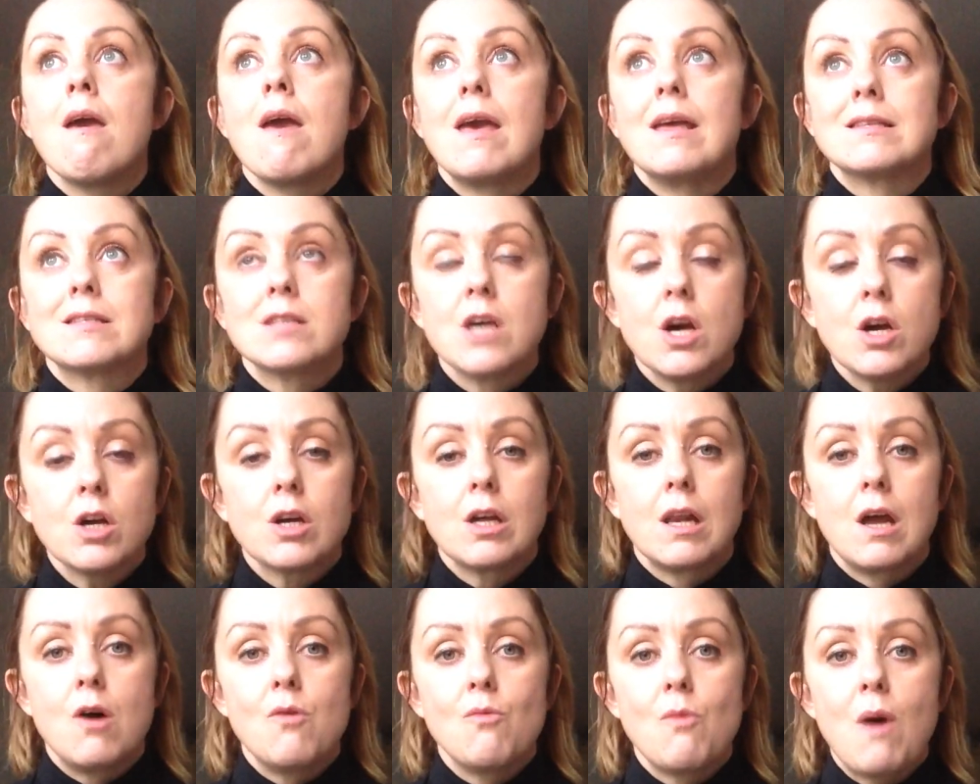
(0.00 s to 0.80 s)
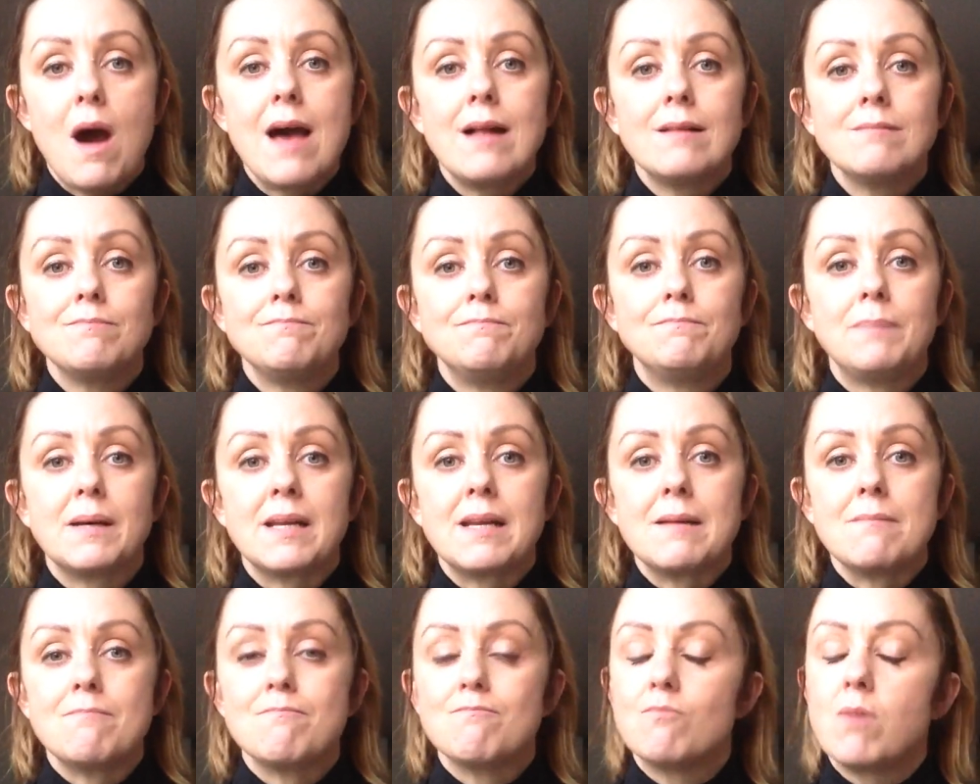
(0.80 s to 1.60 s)
it took a long while,
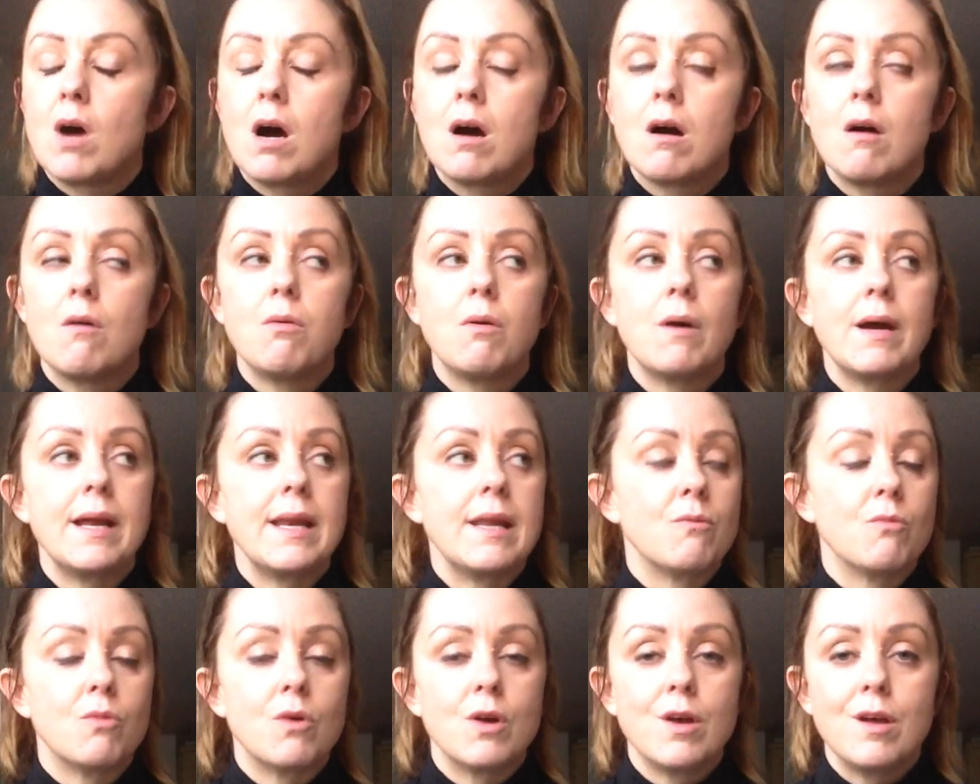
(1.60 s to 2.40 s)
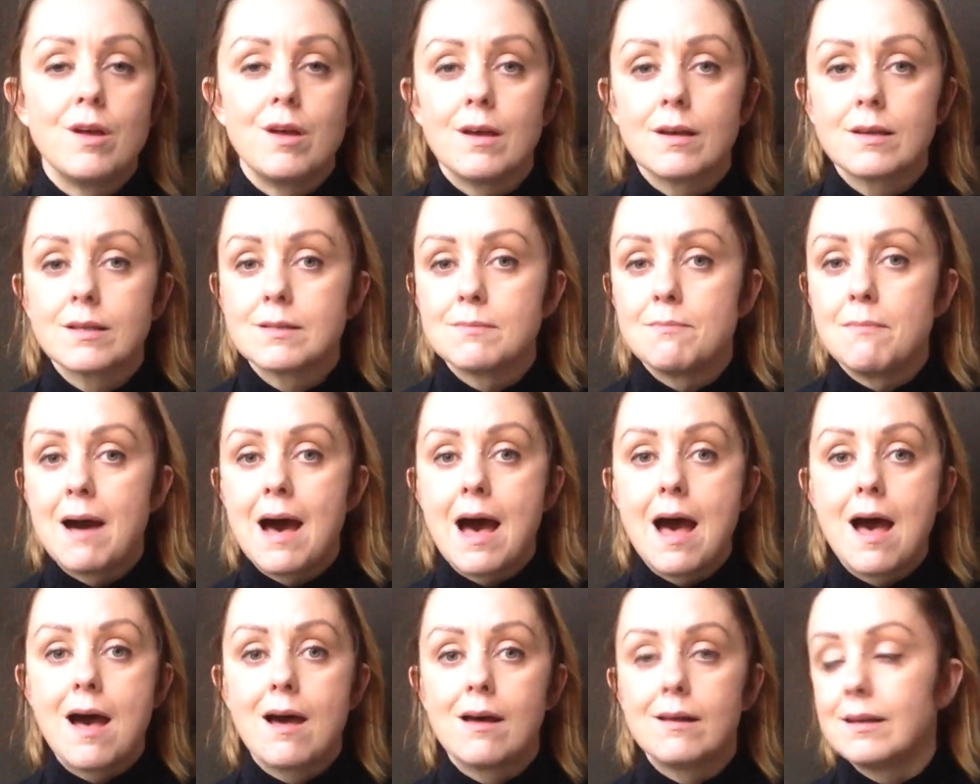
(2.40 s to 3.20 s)
but when it works,
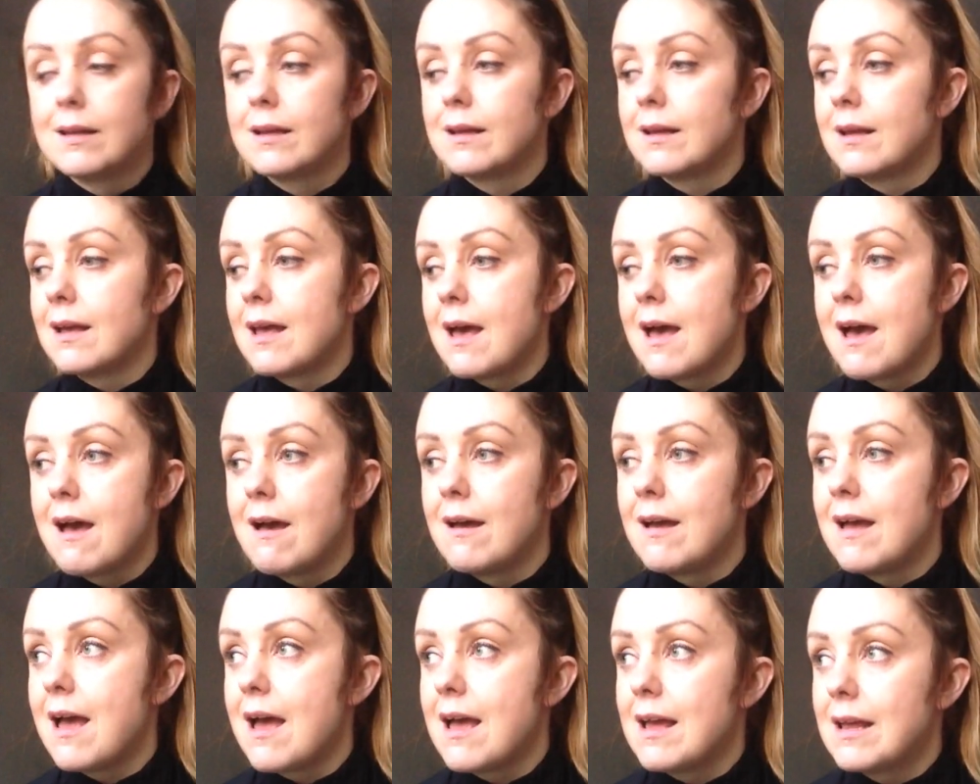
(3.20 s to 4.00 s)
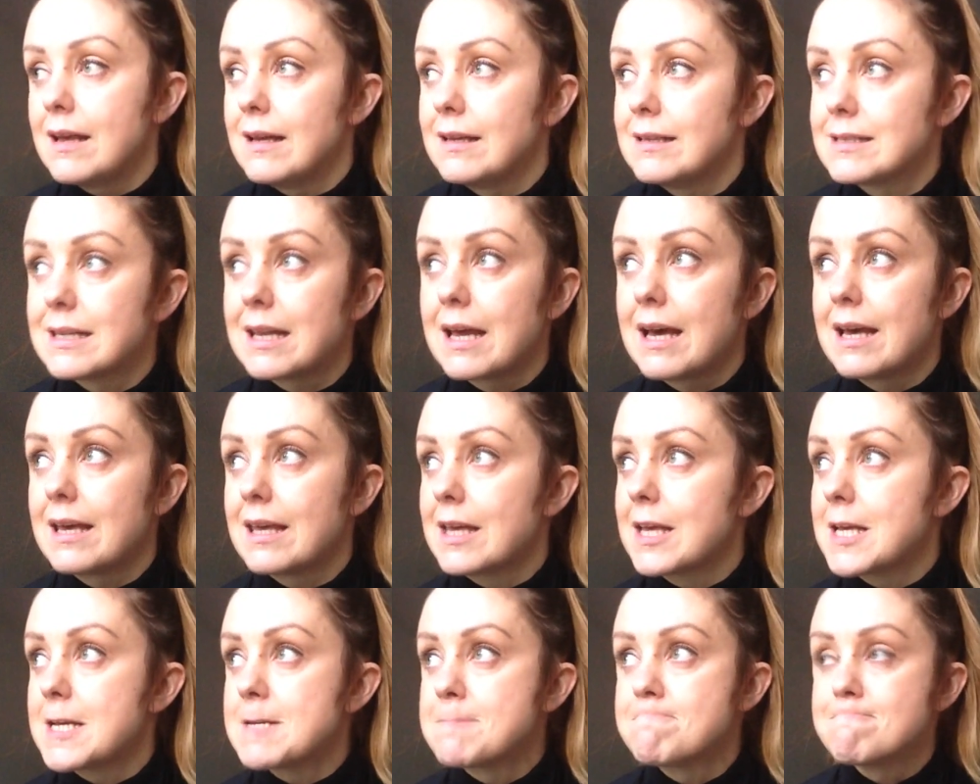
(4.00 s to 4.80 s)
man, it's
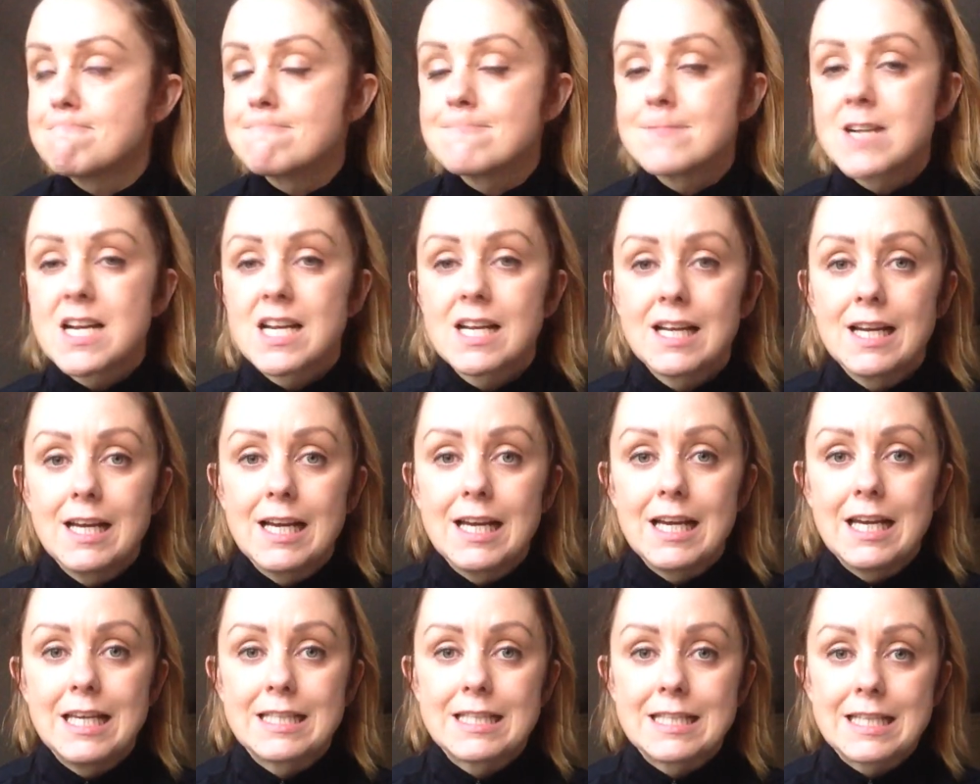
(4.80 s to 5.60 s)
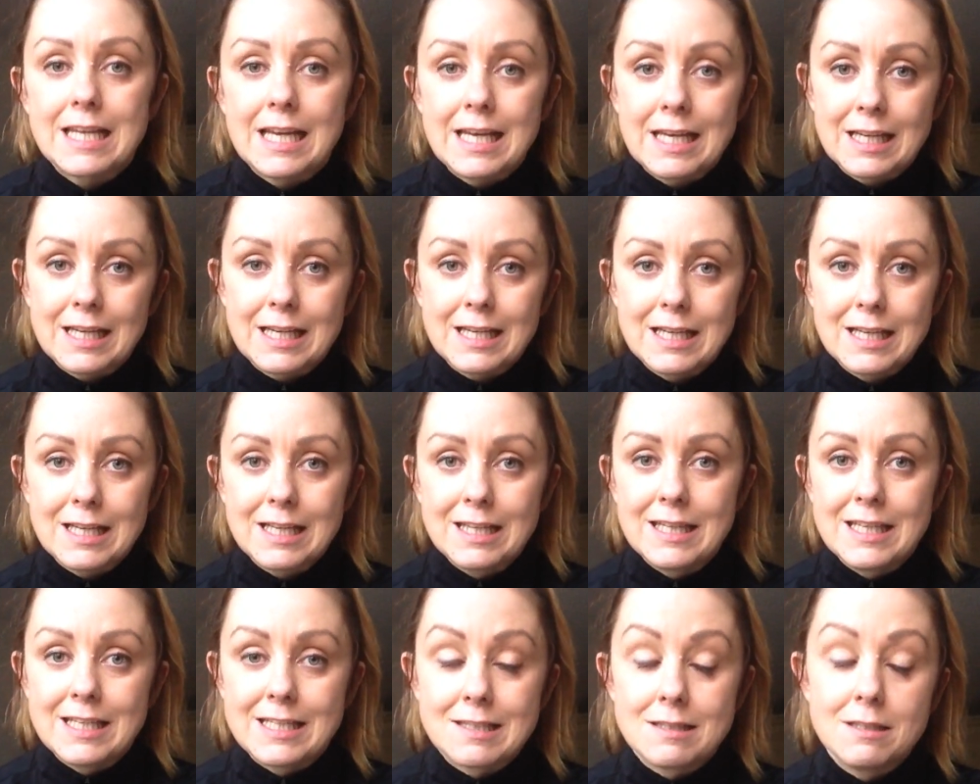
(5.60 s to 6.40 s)
like
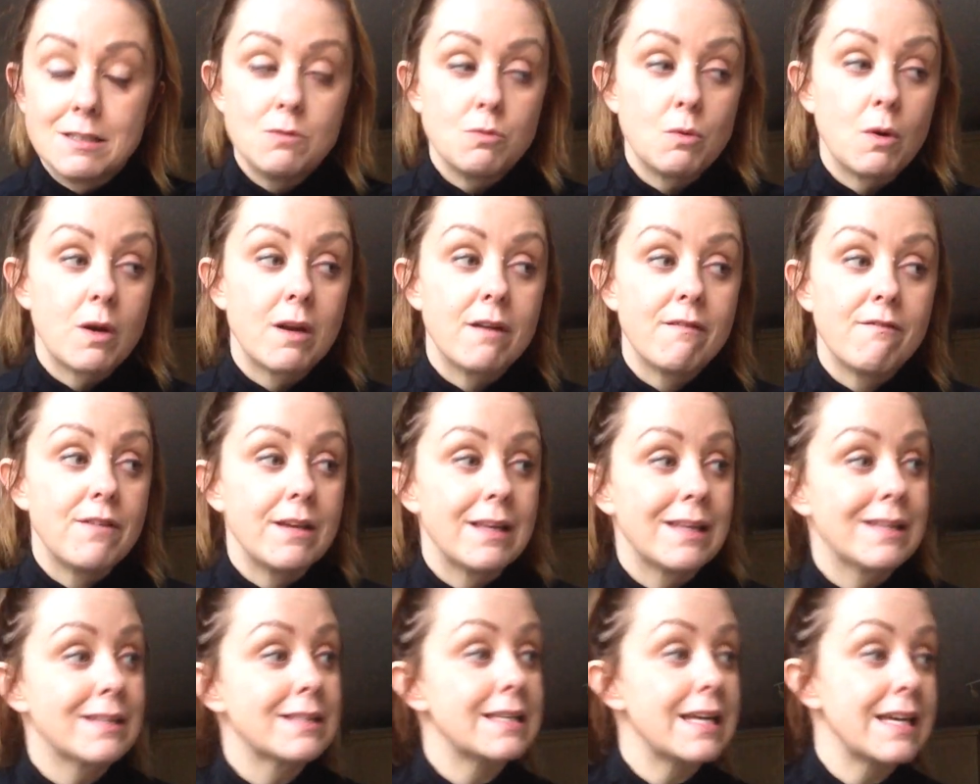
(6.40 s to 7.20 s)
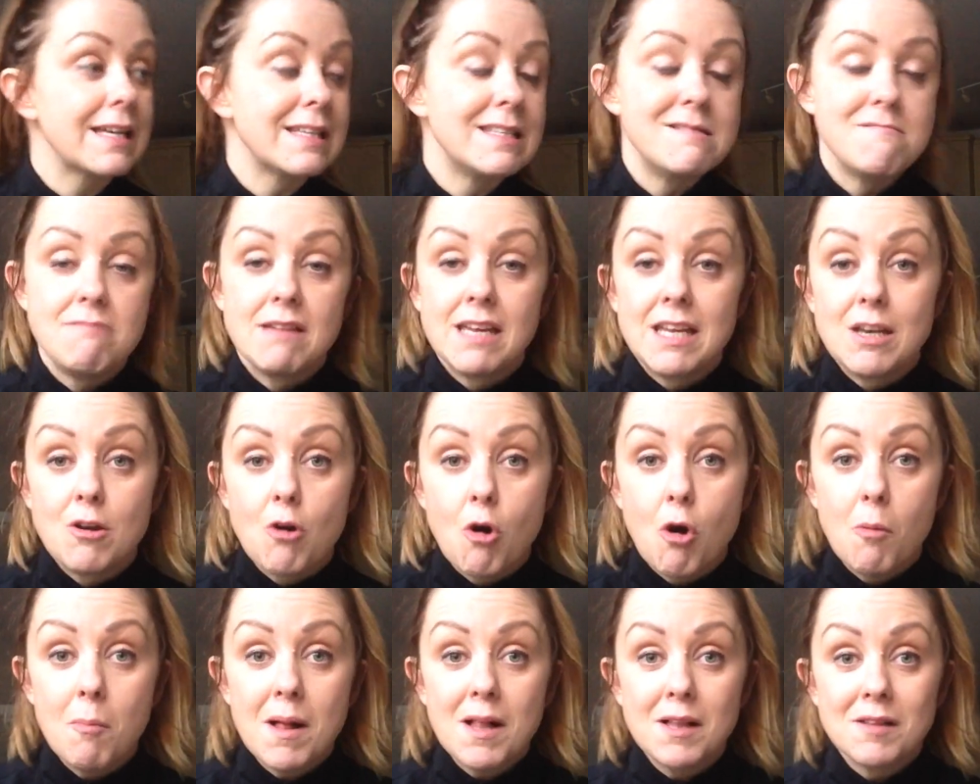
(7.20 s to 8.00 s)
this is what it feels like to be
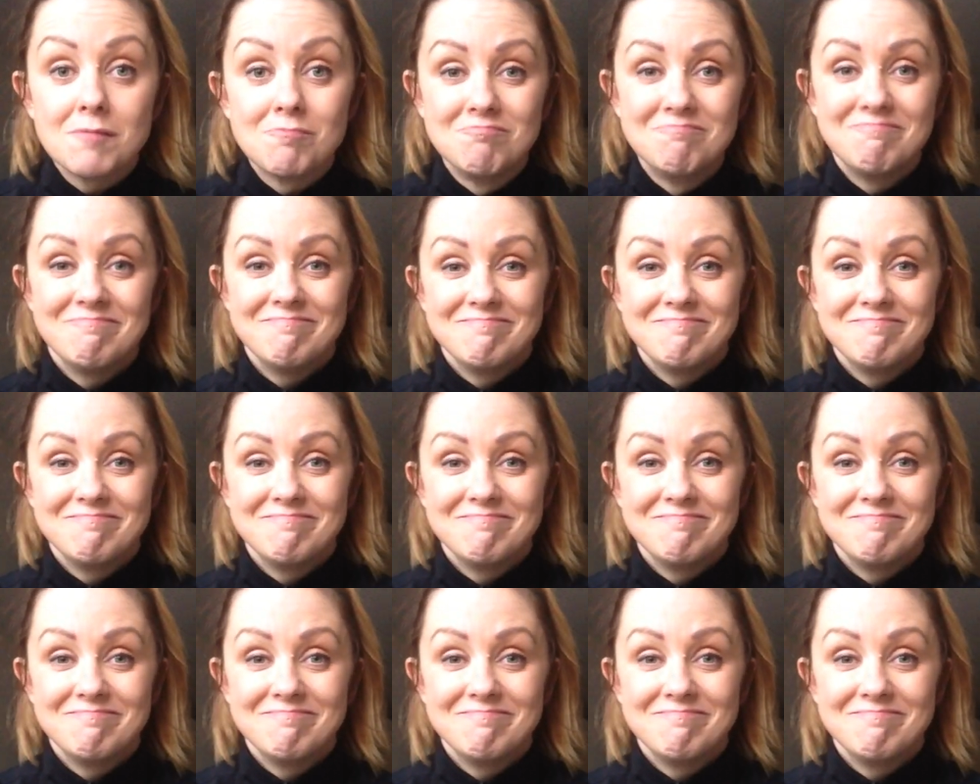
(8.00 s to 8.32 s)
normal.